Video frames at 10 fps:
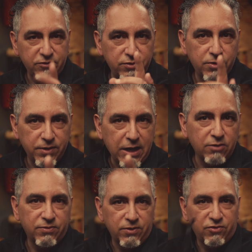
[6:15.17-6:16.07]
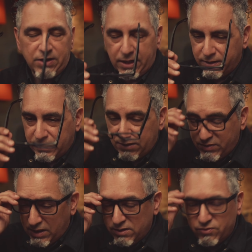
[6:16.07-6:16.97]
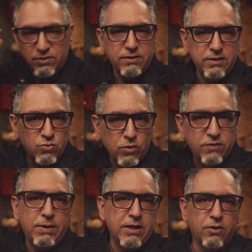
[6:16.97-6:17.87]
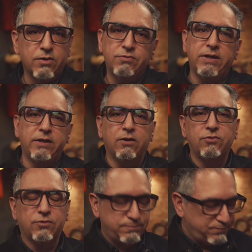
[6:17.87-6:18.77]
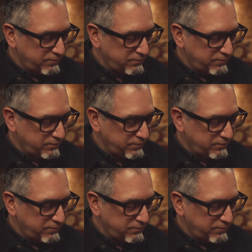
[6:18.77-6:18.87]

let's nerd out for a second. And I've done this in, I think, one of my other videos.